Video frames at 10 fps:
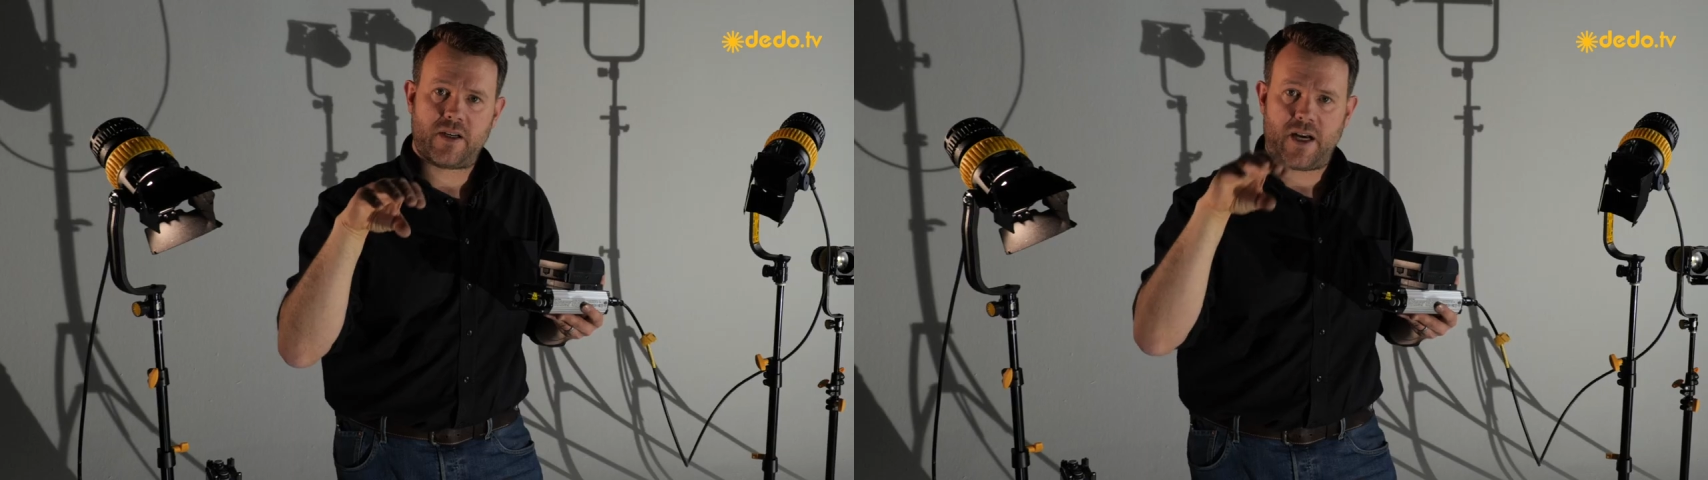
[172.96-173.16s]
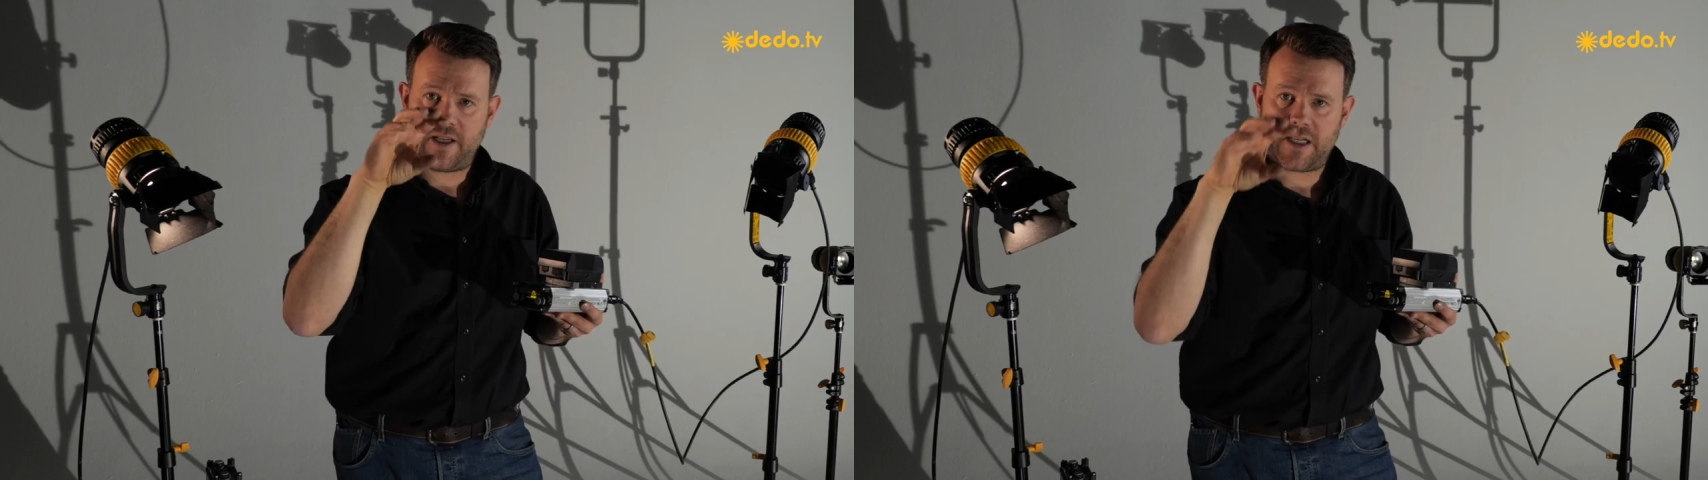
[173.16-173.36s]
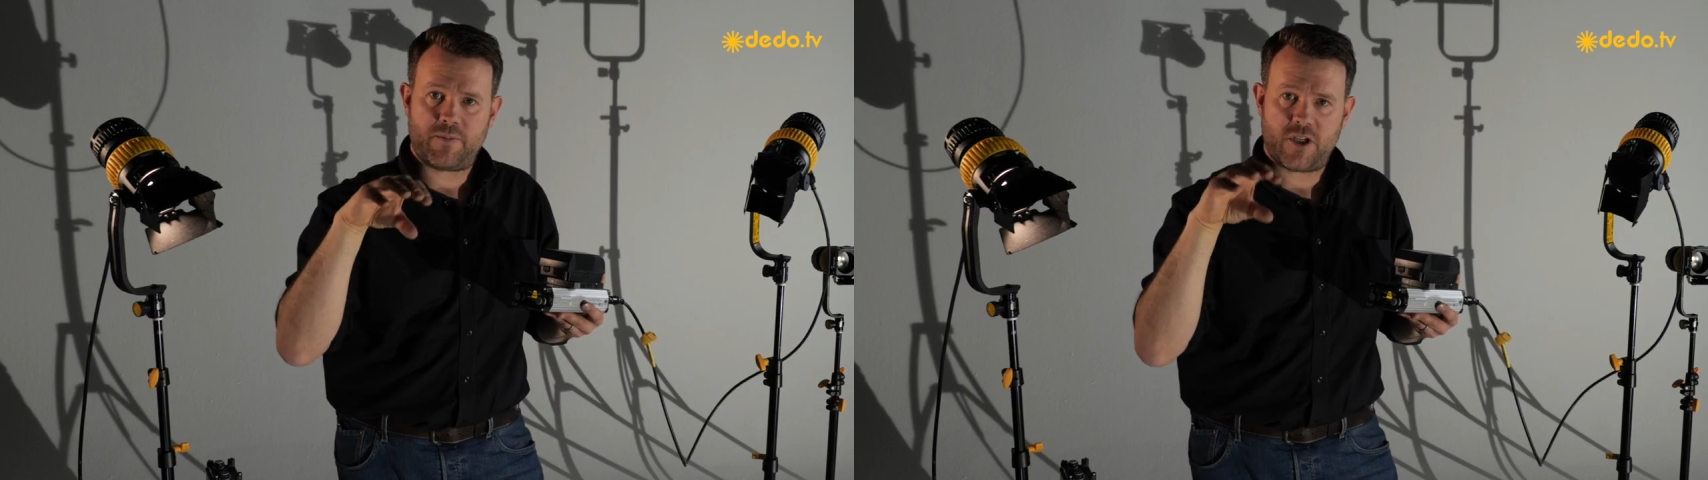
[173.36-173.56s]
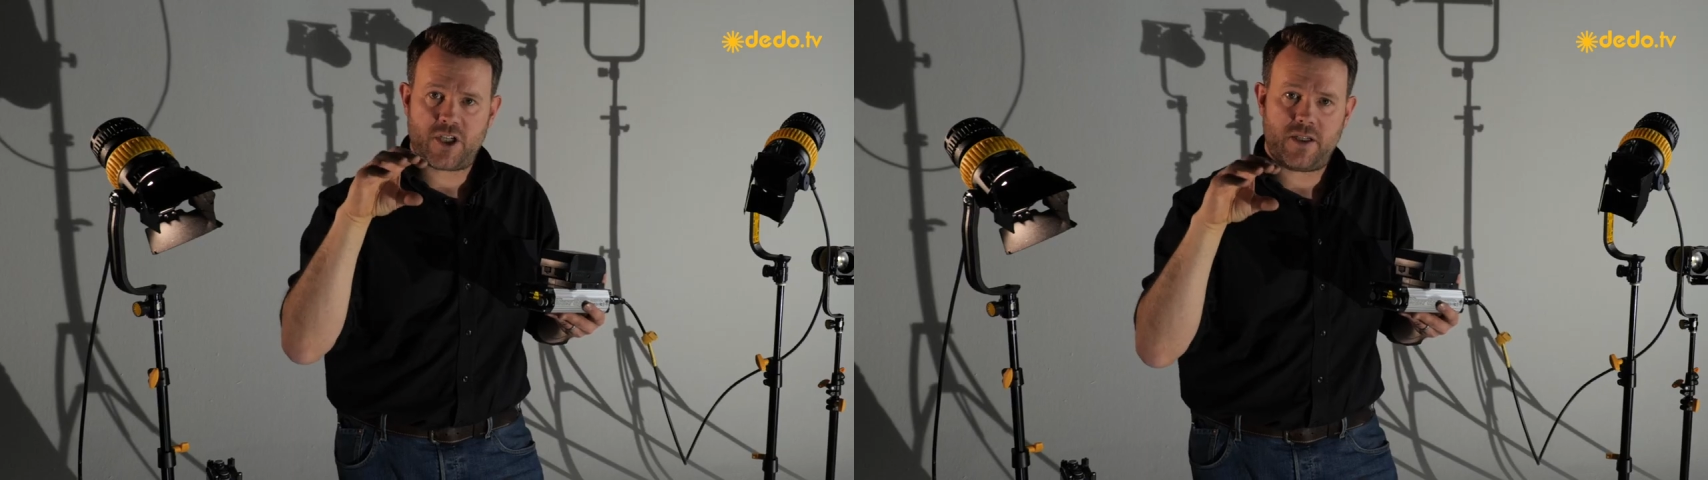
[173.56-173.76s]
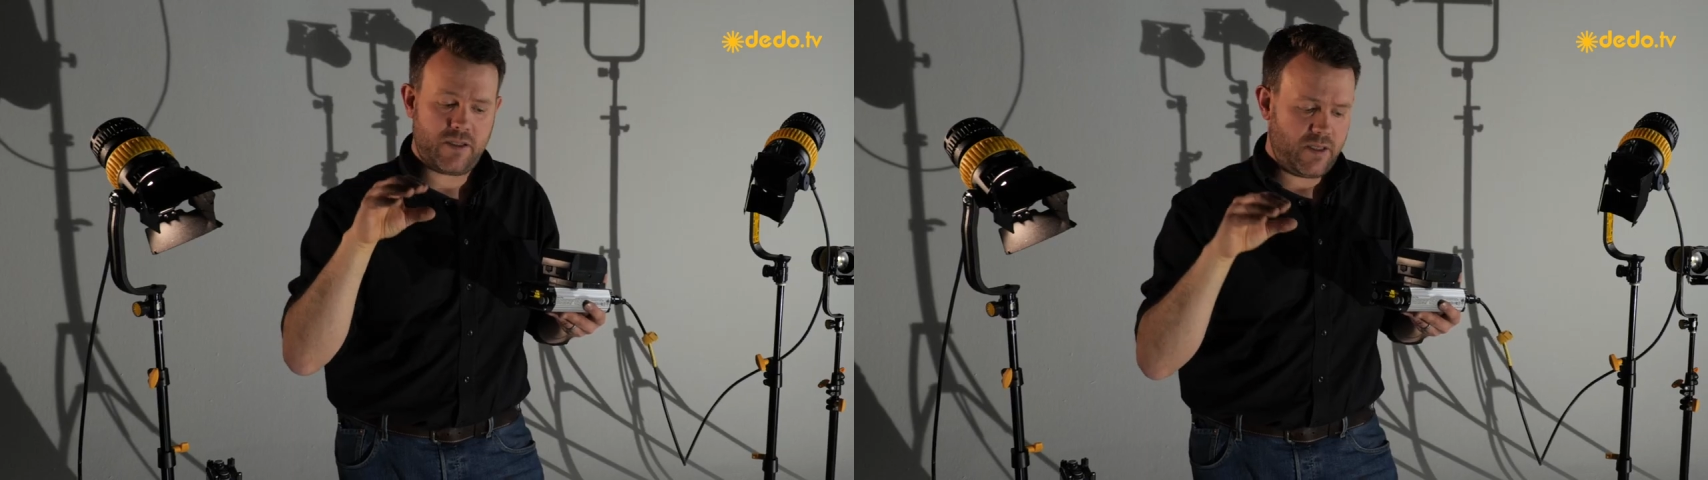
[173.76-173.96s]
color
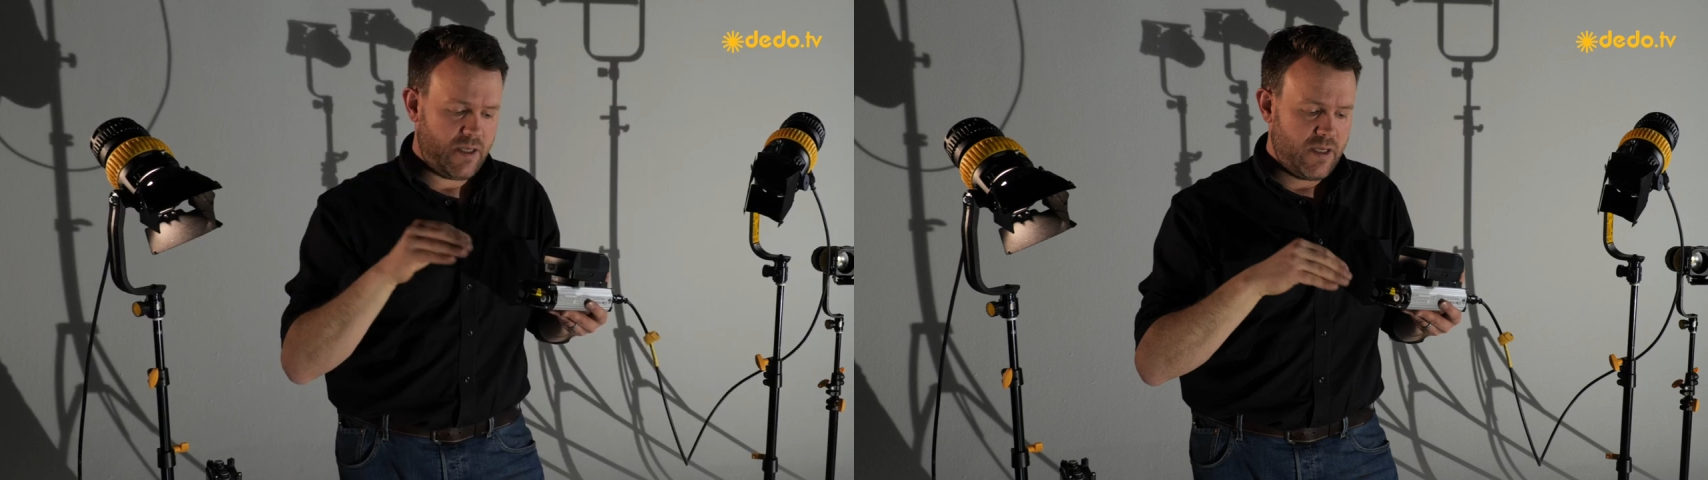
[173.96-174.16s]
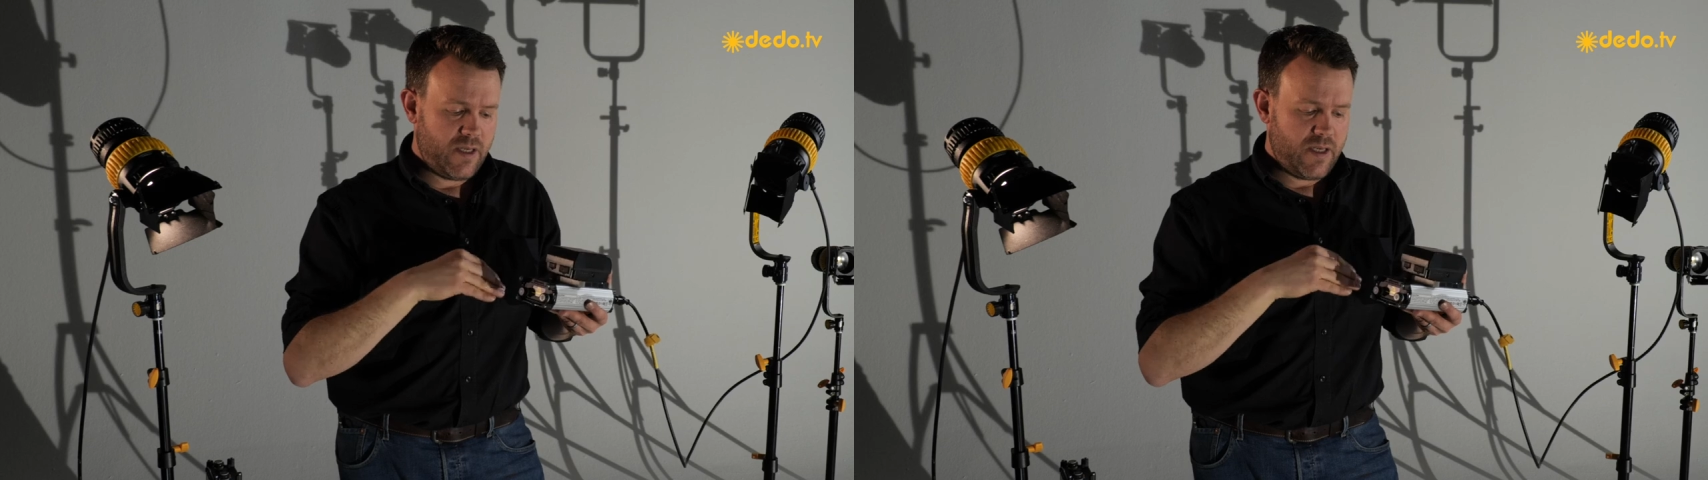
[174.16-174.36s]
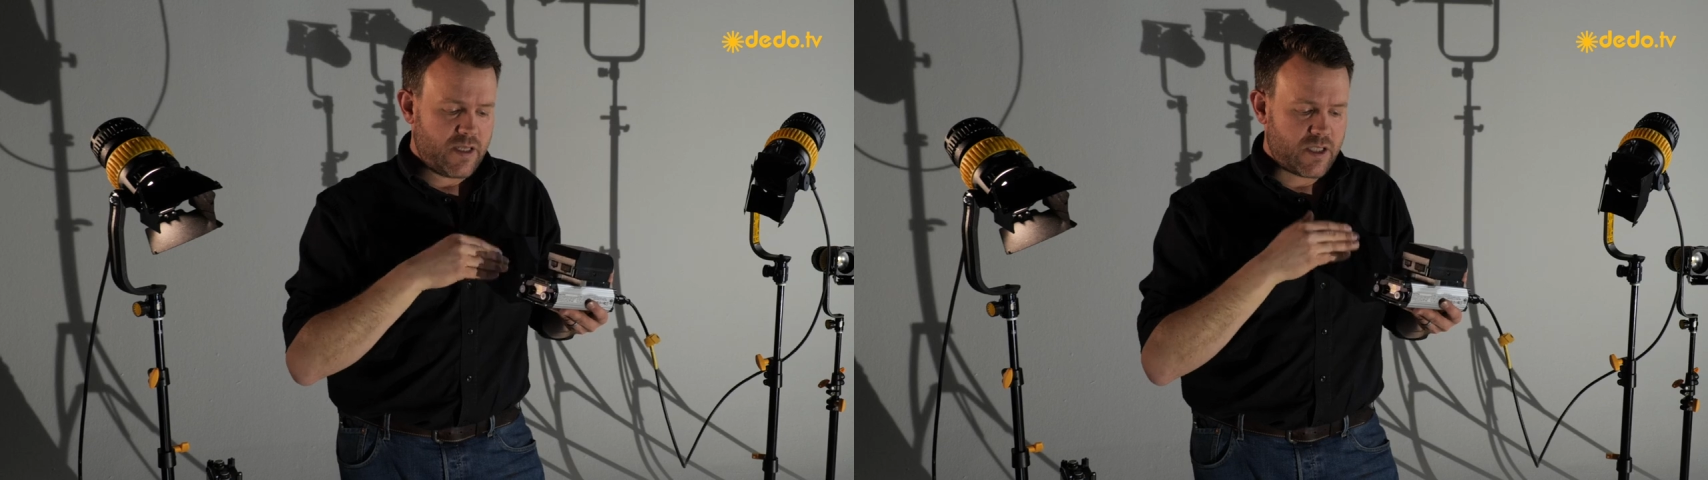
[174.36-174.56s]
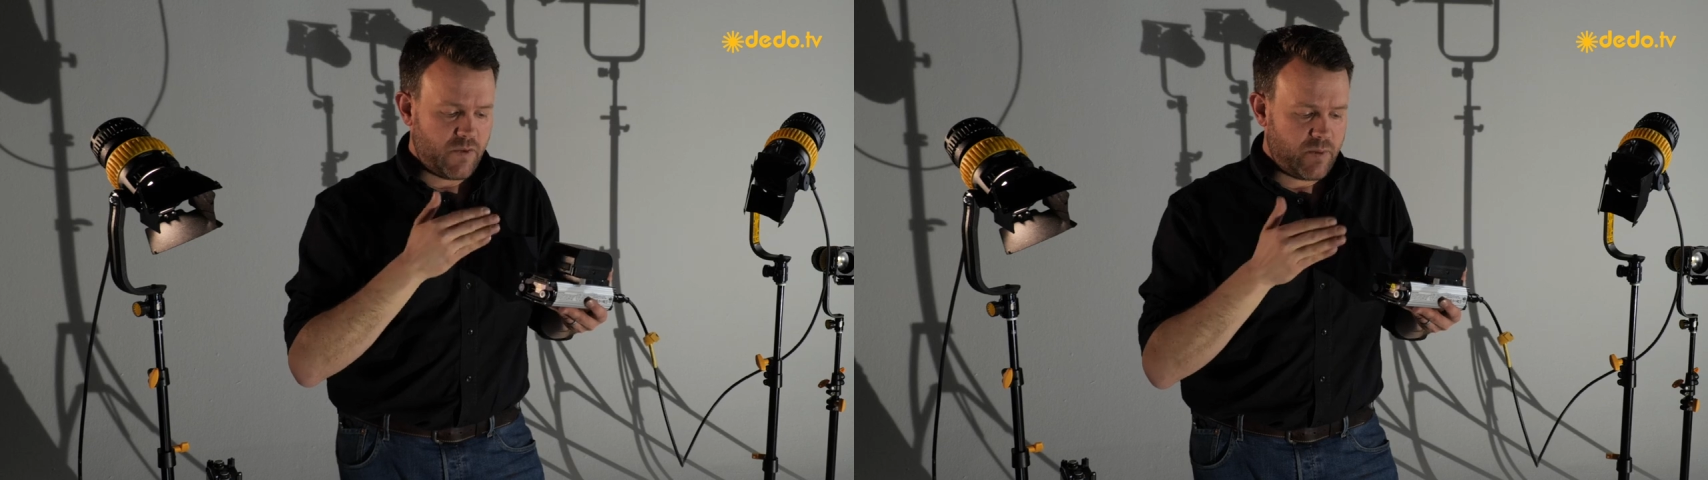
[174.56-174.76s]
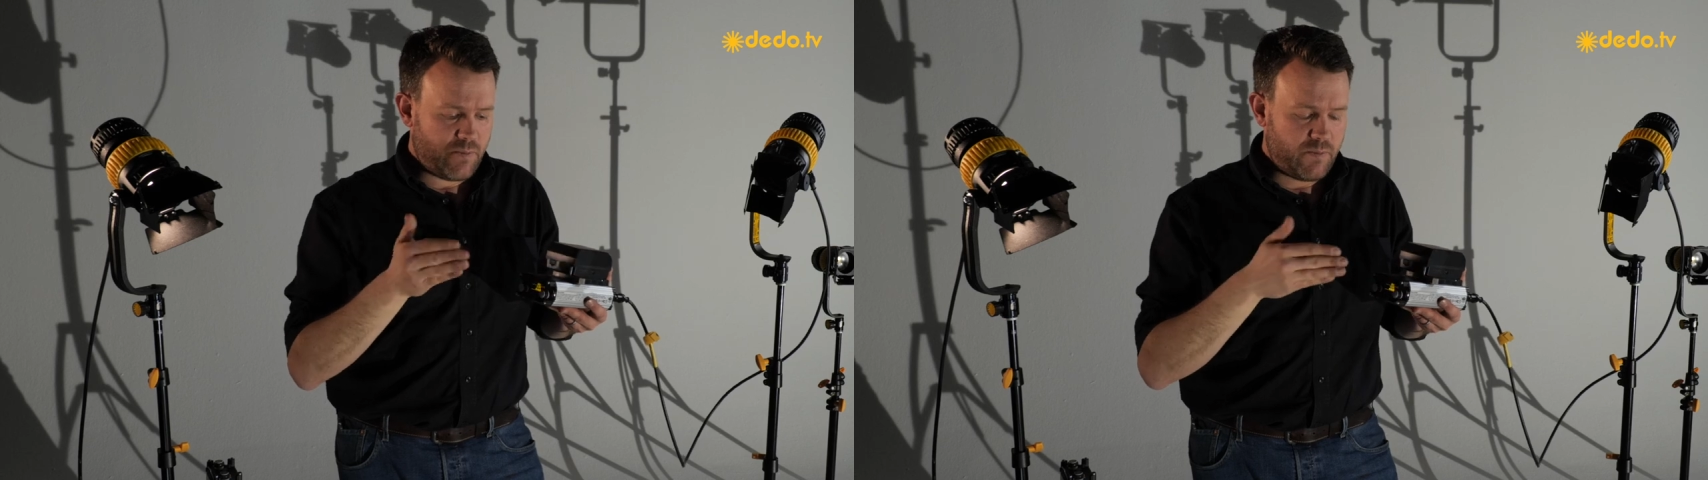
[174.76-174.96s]
temperature. So
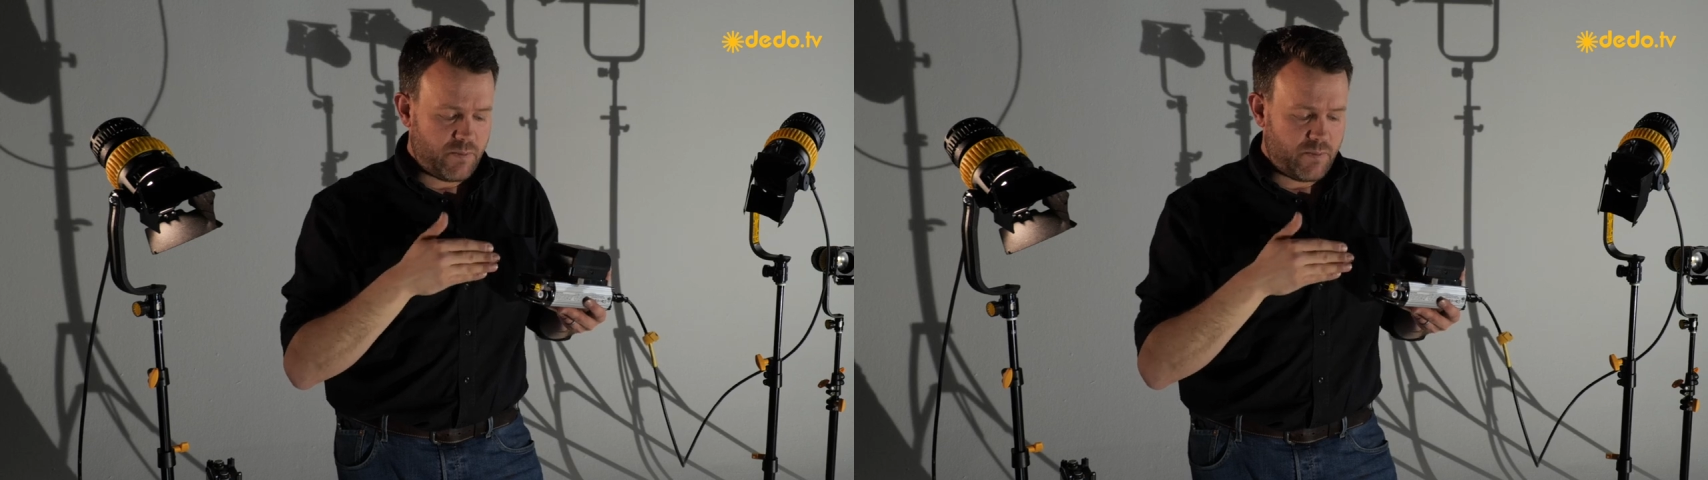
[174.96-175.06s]
we